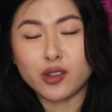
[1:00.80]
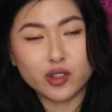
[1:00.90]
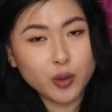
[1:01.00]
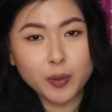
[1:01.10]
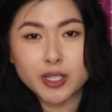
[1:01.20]

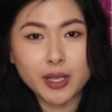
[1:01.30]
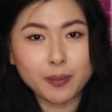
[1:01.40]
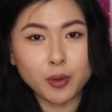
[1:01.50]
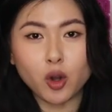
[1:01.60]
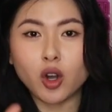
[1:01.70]
Super
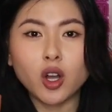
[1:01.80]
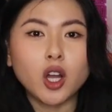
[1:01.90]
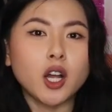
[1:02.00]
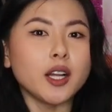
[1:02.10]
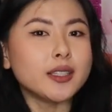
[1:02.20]
simple,
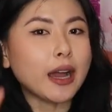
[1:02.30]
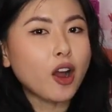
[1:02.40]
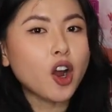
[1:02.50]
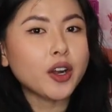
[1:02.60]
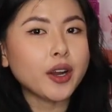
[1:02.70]
not
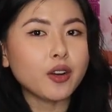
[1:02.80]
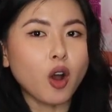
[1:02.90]
hard at